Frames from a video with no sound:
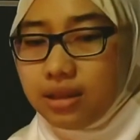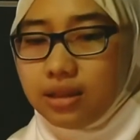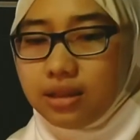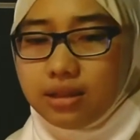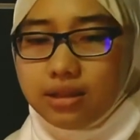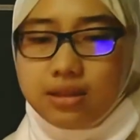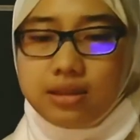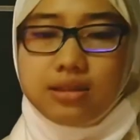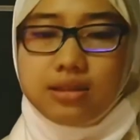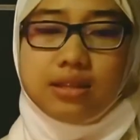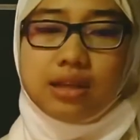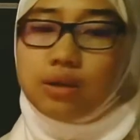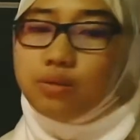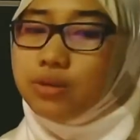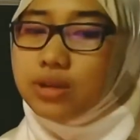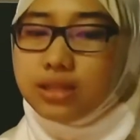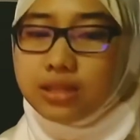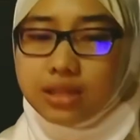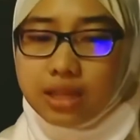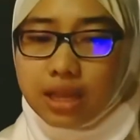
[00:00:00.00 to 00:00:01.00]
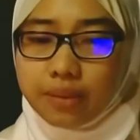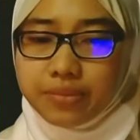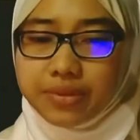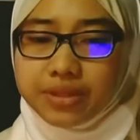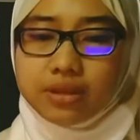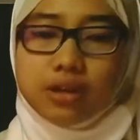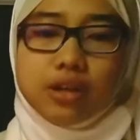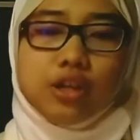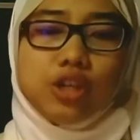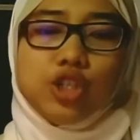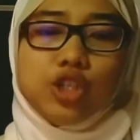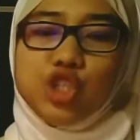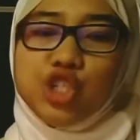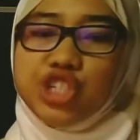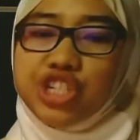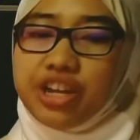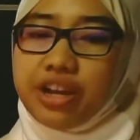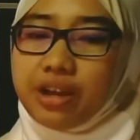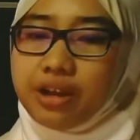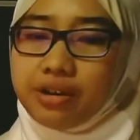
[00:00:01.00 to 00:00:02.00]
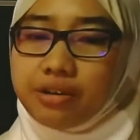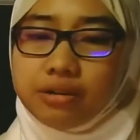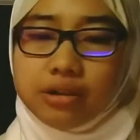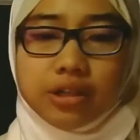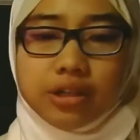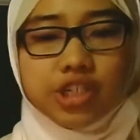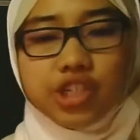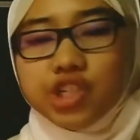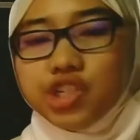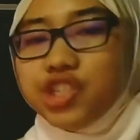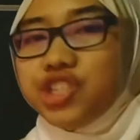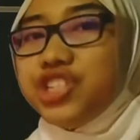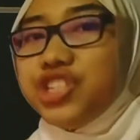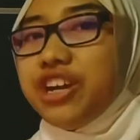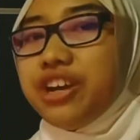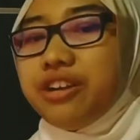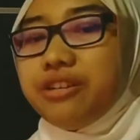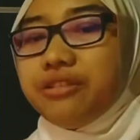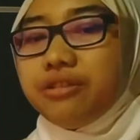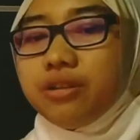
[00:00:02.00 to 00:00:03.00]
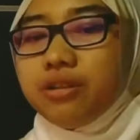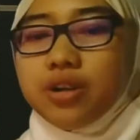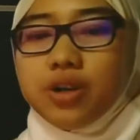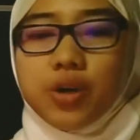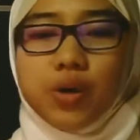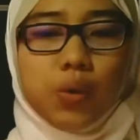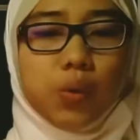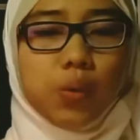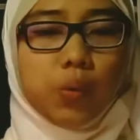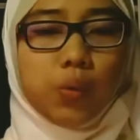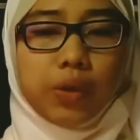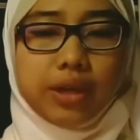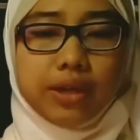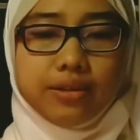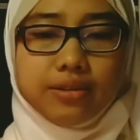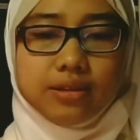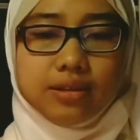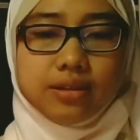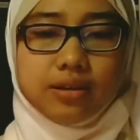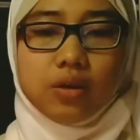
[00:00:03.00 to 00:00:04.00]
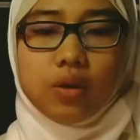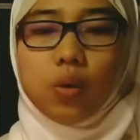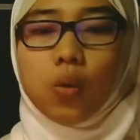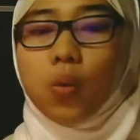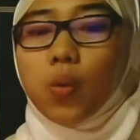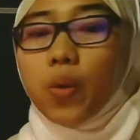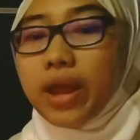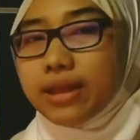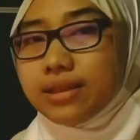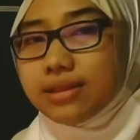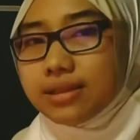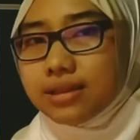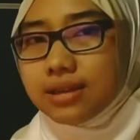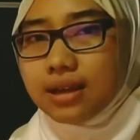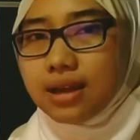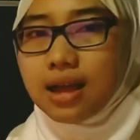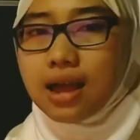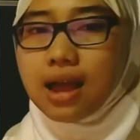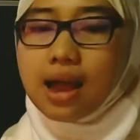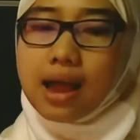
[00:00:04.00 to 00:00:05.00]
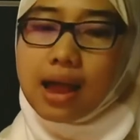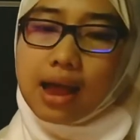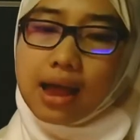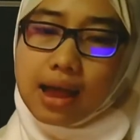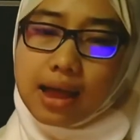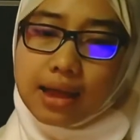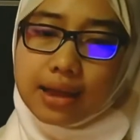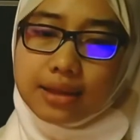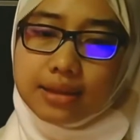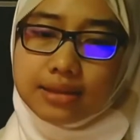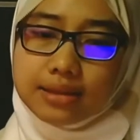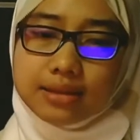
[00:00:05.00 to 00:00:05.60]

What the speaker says: Sound the same. Chair, share, wait, wet, eyes,